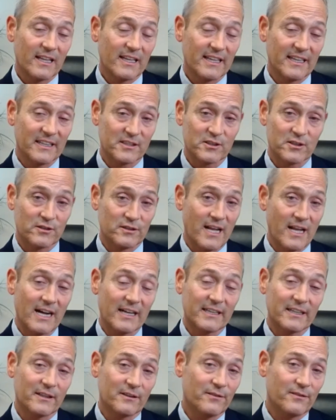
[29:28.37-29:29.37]
It's
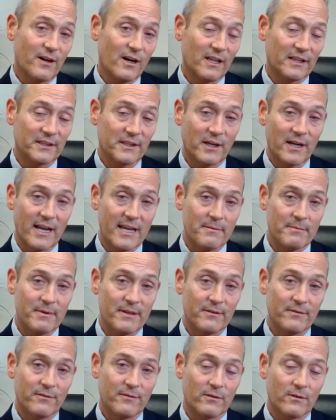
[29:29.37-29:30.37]
not going to fall under
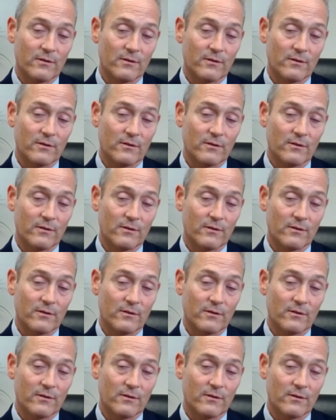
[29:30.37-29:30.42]
AB